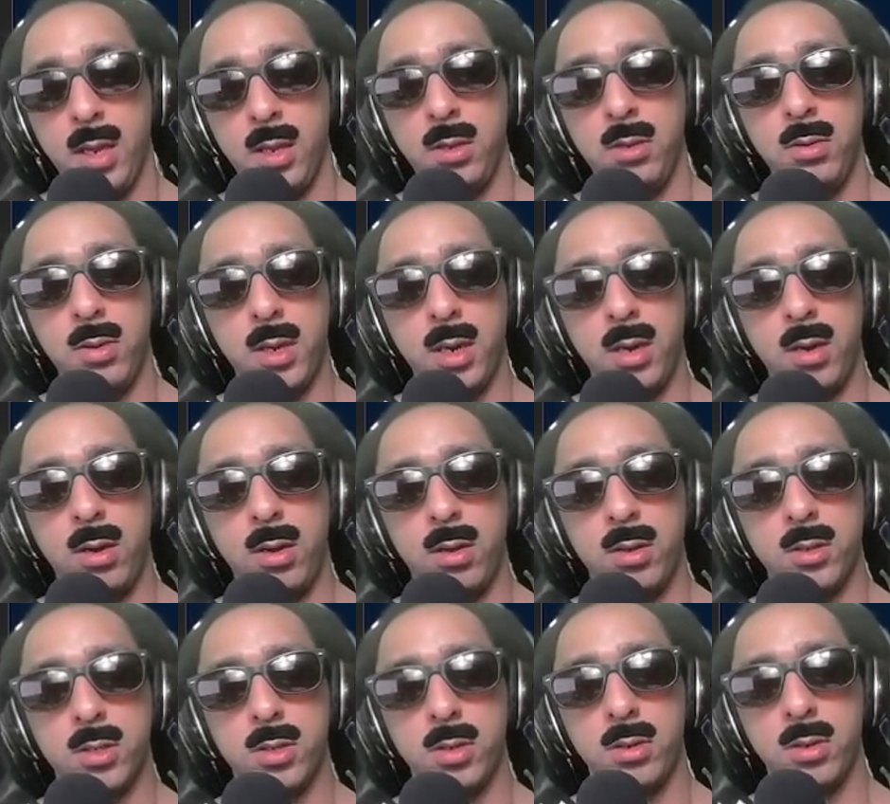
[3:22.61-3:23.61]
you can
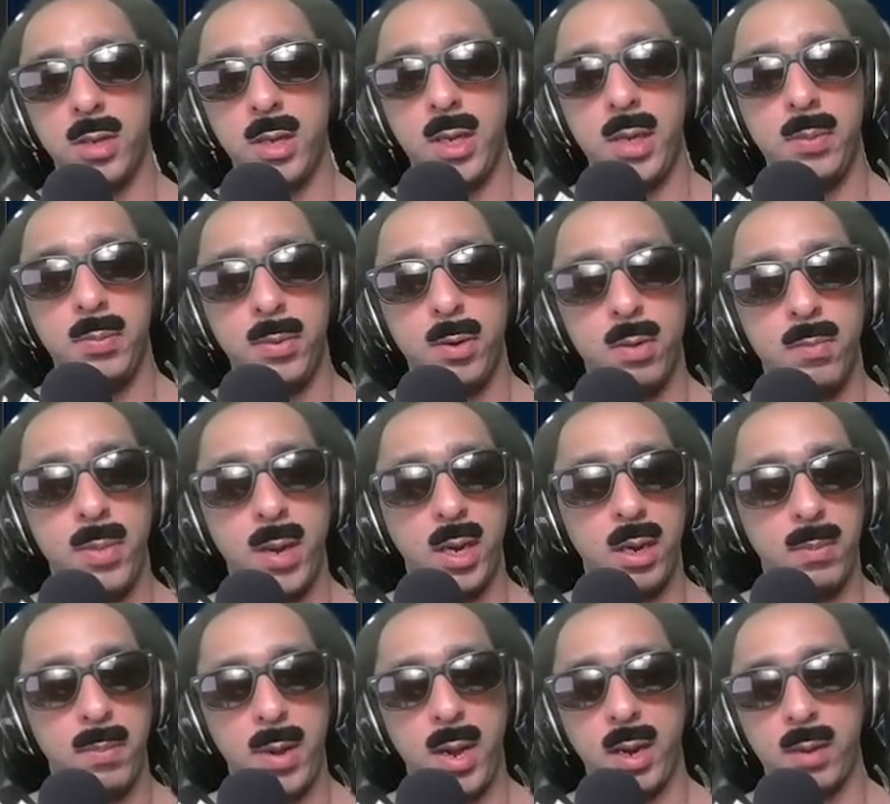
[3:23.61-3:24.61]
also keep your
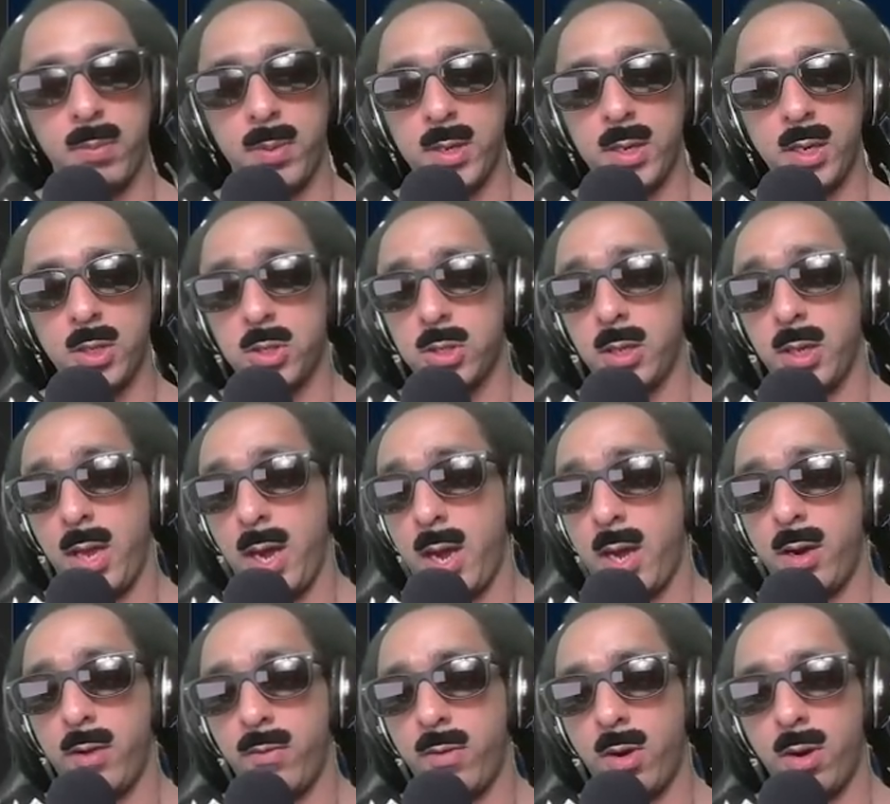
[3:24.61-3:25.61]
Pick-a-Peck potentially
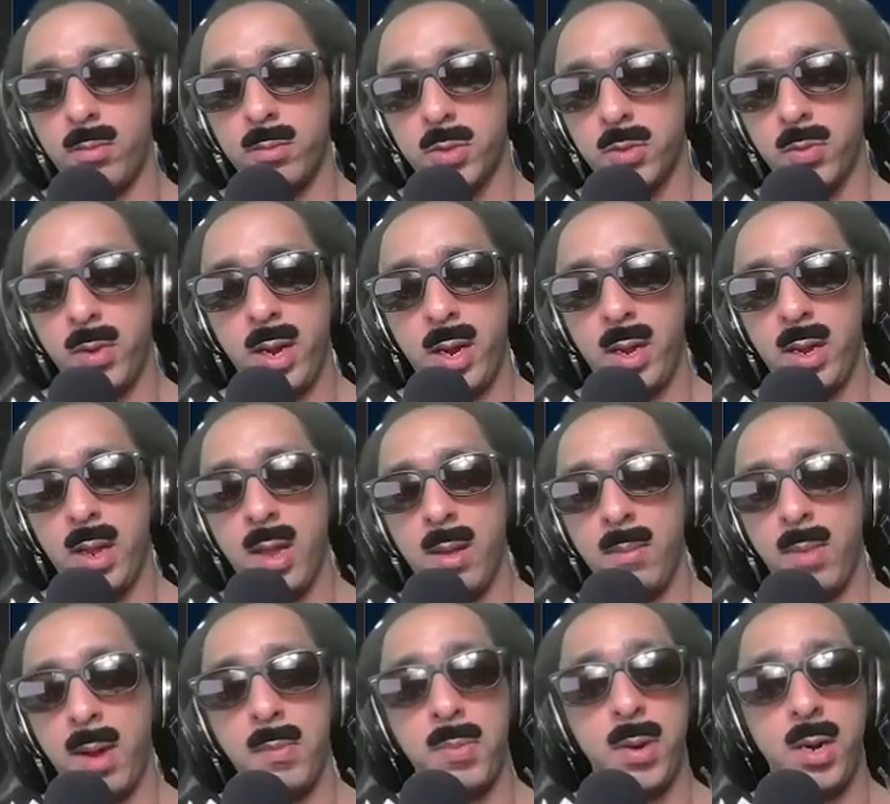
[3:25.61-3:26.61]
out of harm's way
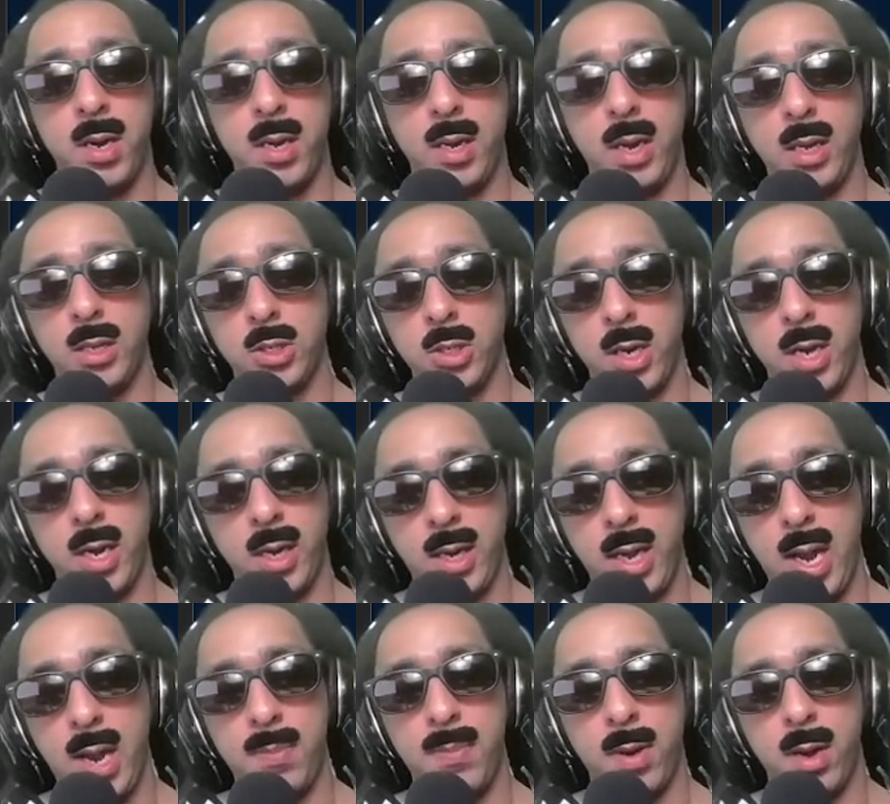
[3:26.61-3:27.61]
by putting a Giant
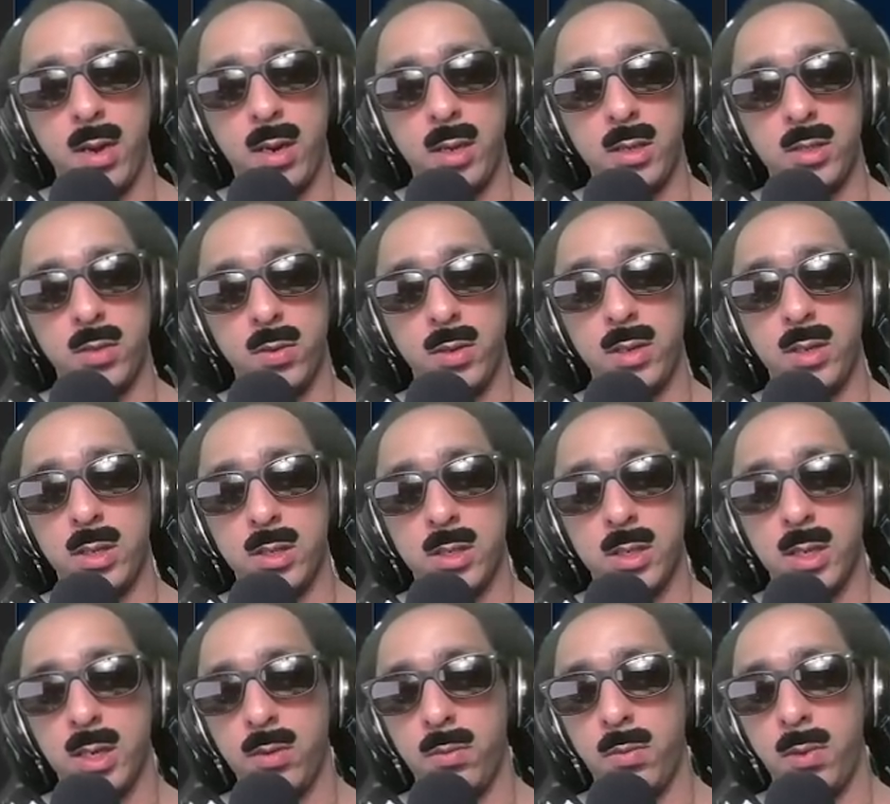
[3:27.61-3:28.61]
Cape on it so it
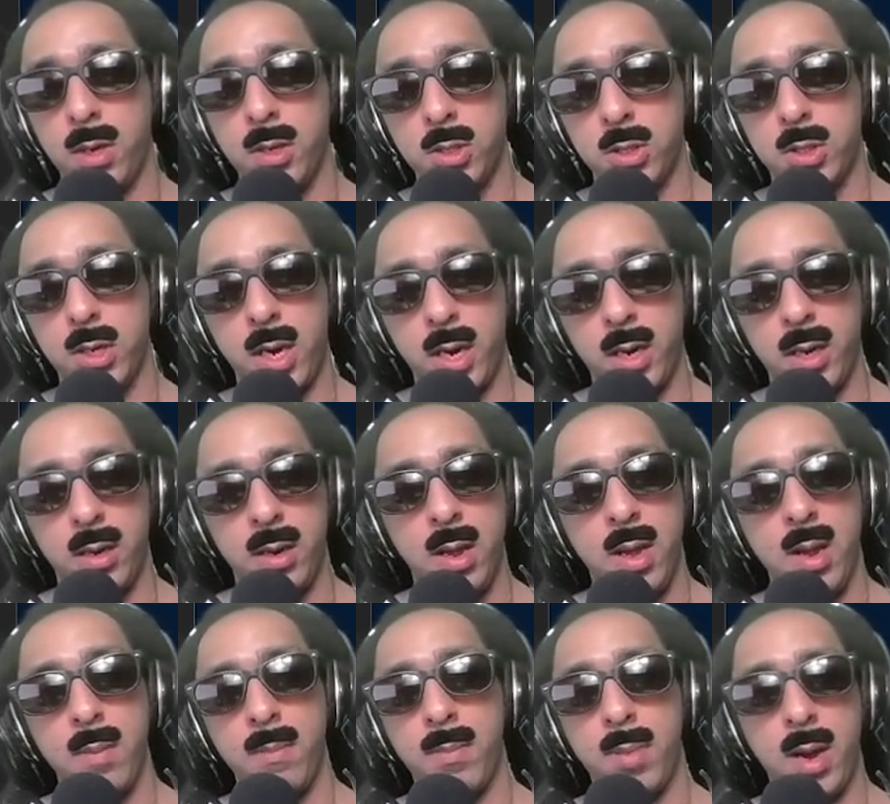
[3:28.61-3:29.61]
doesn't get one-shotted
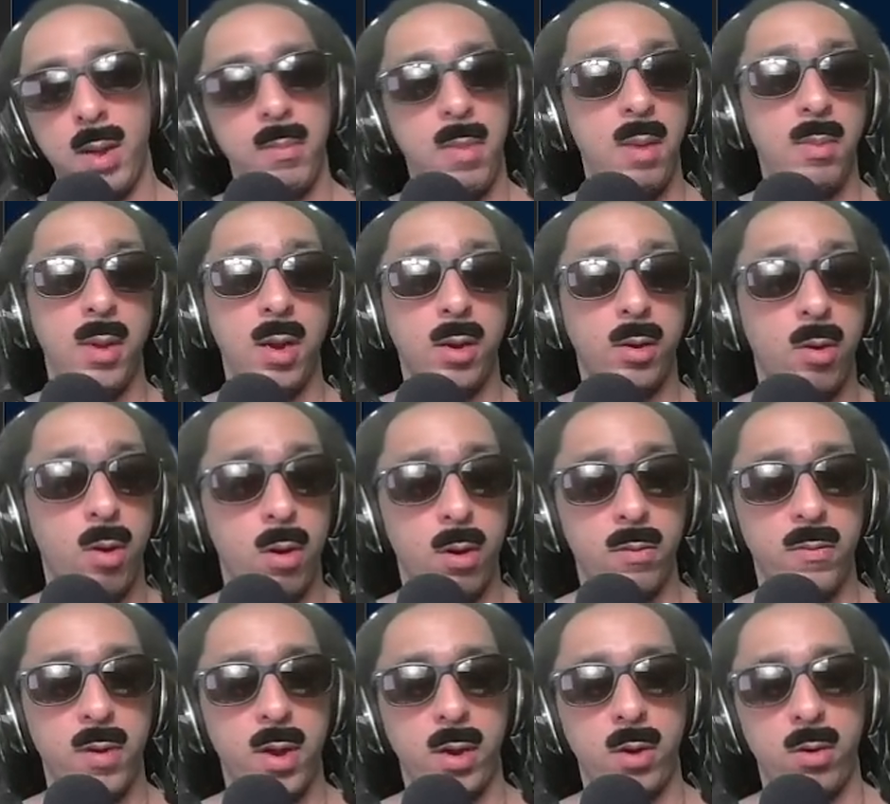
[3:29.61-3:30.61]
by maybe a
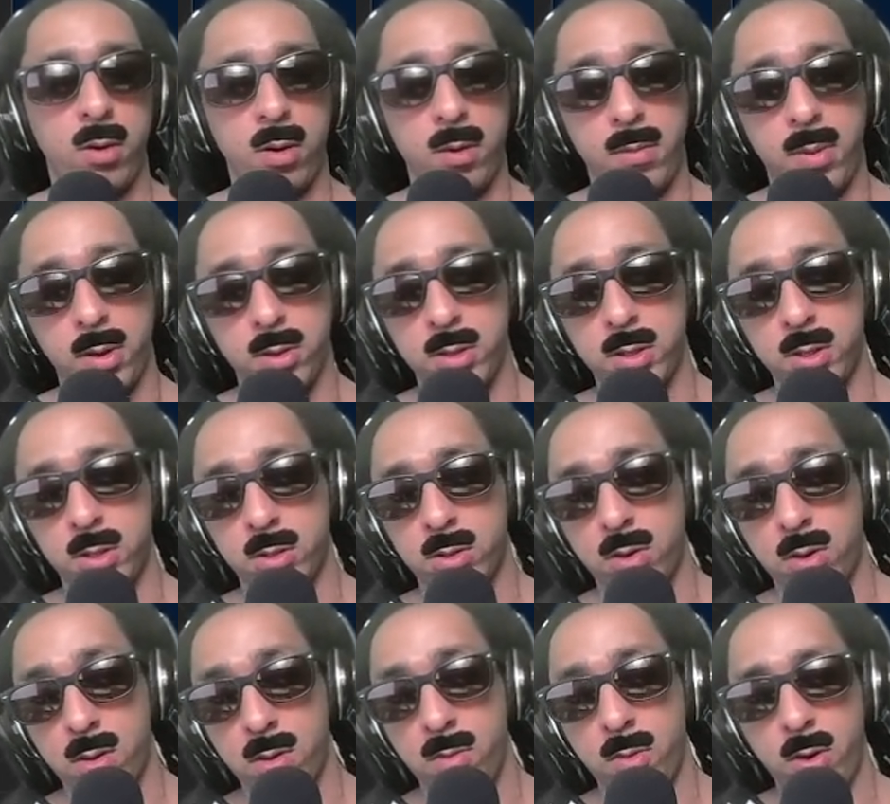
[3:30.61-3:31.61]
Carnivine or an opposing
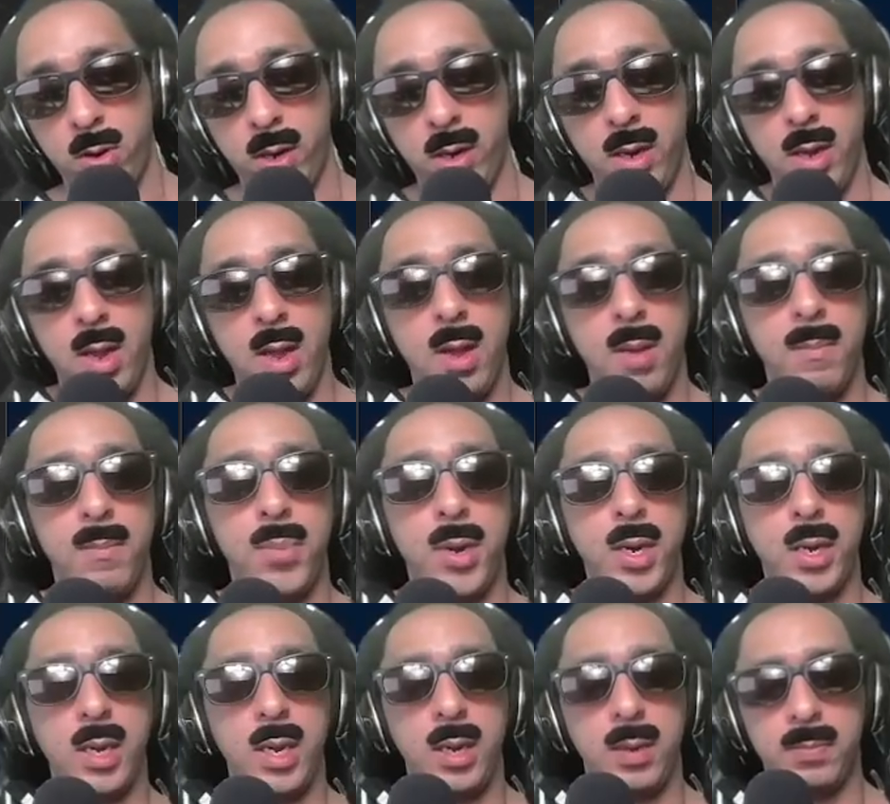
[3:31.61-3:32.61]
Skarmory. But
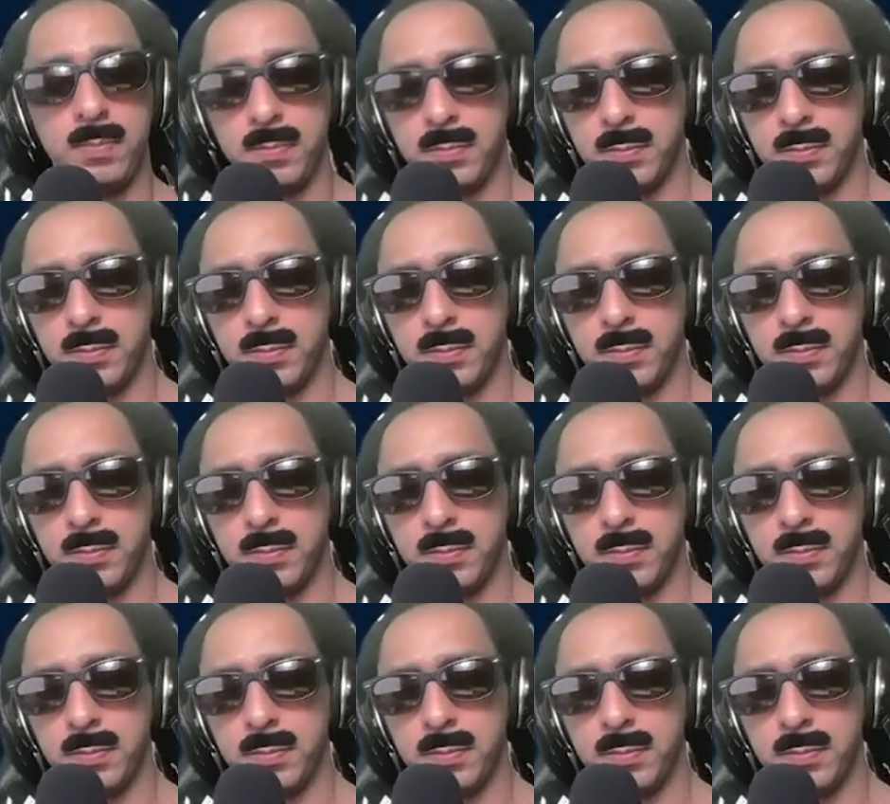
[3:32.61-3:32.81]
again,